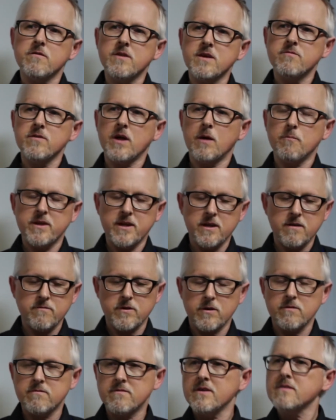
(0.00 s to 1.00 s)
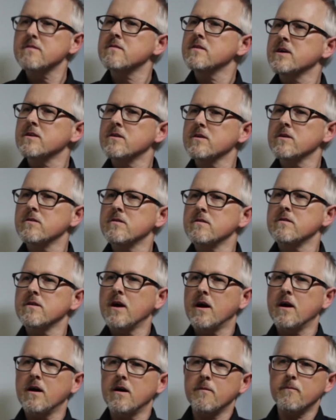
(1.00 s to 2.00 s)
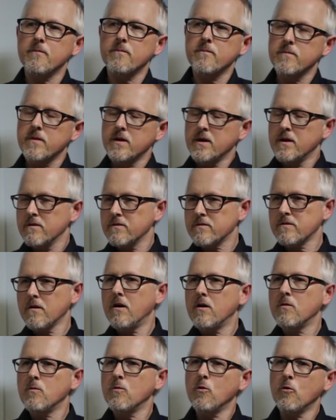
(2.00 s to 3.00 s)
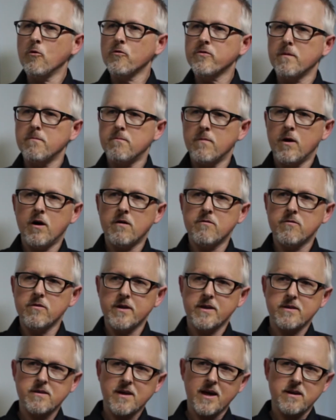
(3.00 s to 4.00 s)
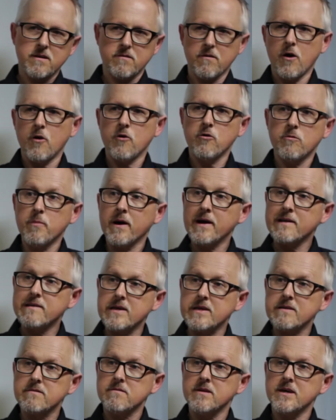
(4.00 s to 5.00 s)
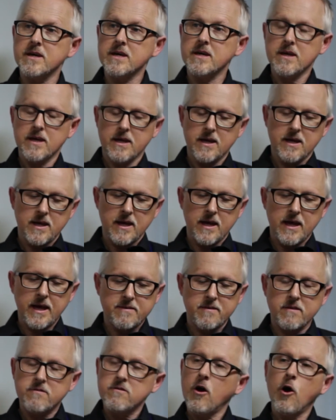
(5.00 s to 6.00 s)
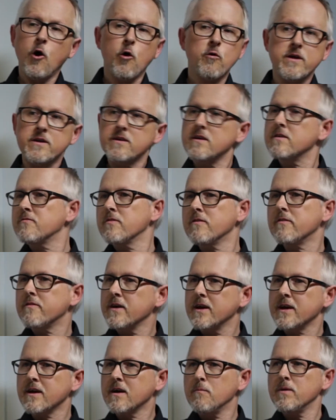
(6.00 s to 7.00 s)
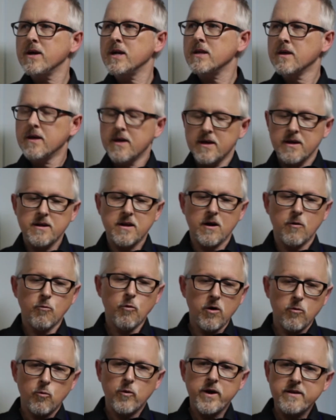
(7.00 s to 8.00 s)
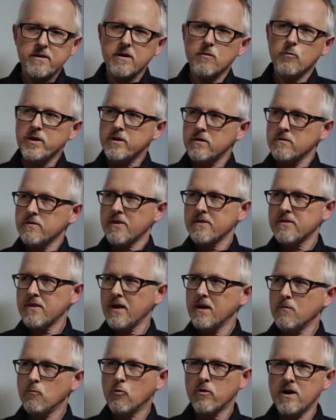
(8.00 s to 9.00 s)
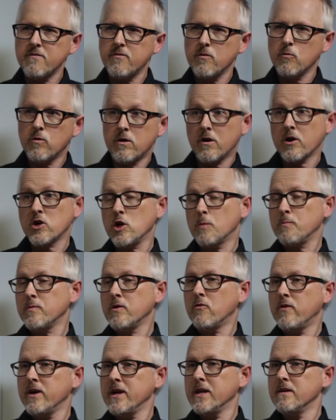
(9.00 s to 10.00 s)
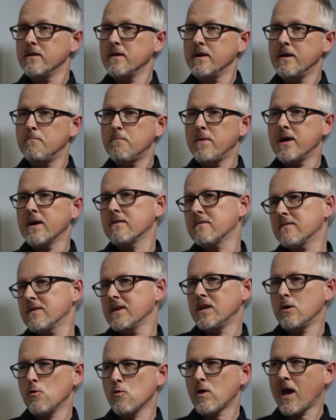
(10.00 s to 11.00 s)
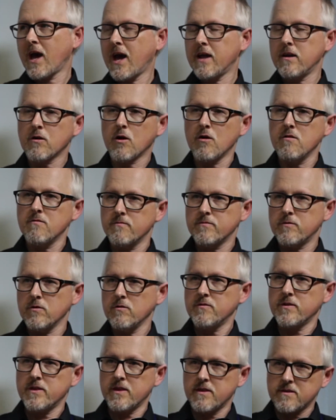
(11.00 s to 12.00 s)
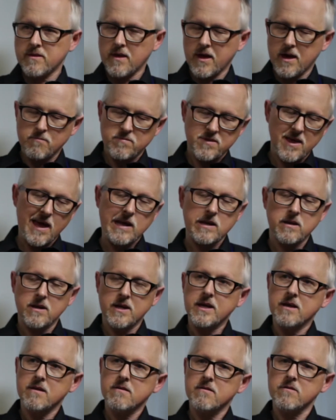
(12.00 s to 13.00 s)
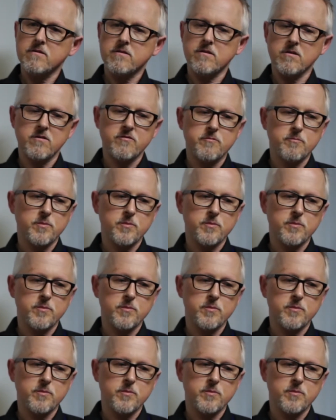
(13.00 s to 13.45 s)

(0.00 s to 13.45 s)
Even though Disney are doing Star Wars and Marvel is kind of owned by Disney, it's a totally different thing. I mean, what we do the same. Wherever workshop you're in, you kind of do for the same techniques and stuff.